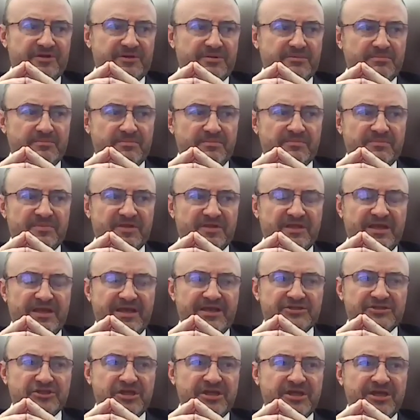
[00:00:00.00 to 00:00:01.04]
from
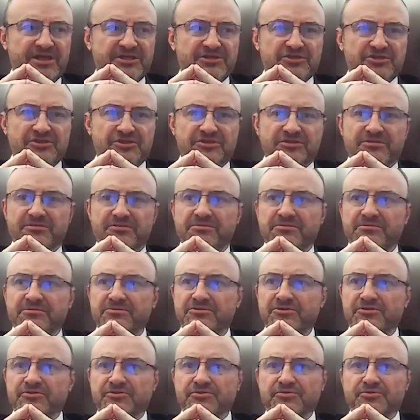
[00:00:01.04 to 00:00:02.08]

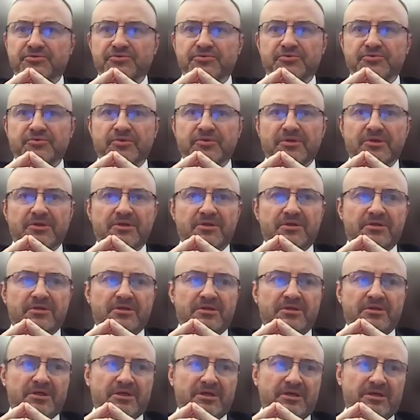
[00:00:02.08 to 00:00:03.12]
education to
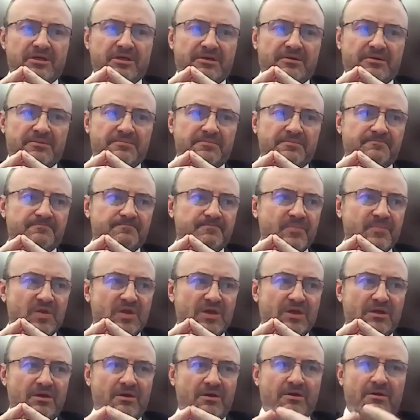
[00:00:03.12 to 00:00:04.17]
uh,
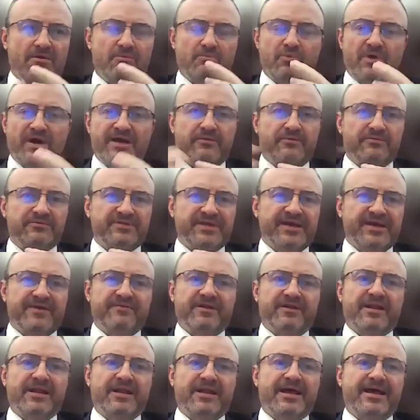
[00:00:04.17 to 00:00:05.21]
right on
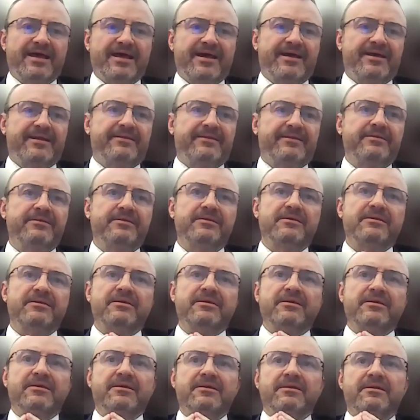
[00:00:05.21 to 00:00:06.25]
down the line
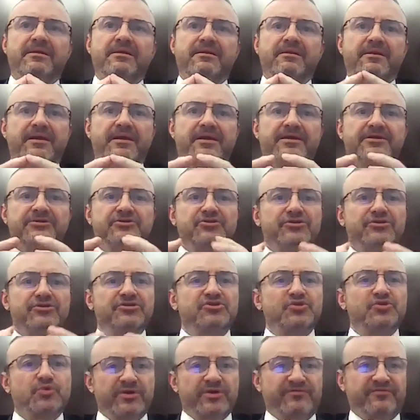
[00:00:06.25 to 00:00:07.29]
into
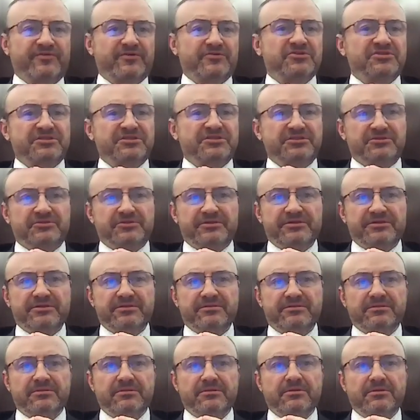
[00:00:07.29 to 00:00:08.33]
the 21st century.
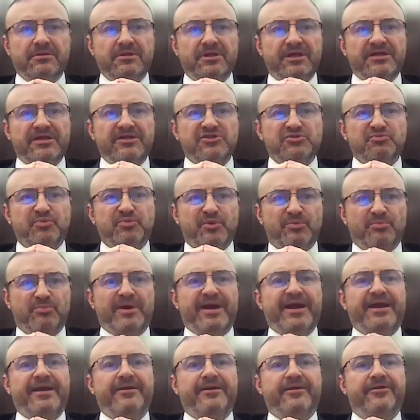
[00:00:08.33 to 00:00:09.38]
Get us
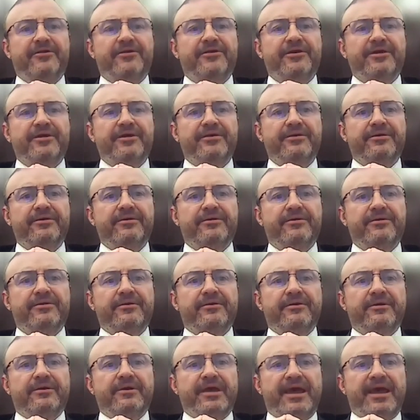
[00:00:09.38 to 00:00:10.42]
prepared
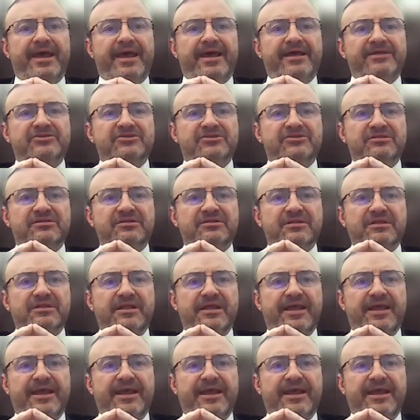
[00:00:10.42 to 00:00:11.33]
as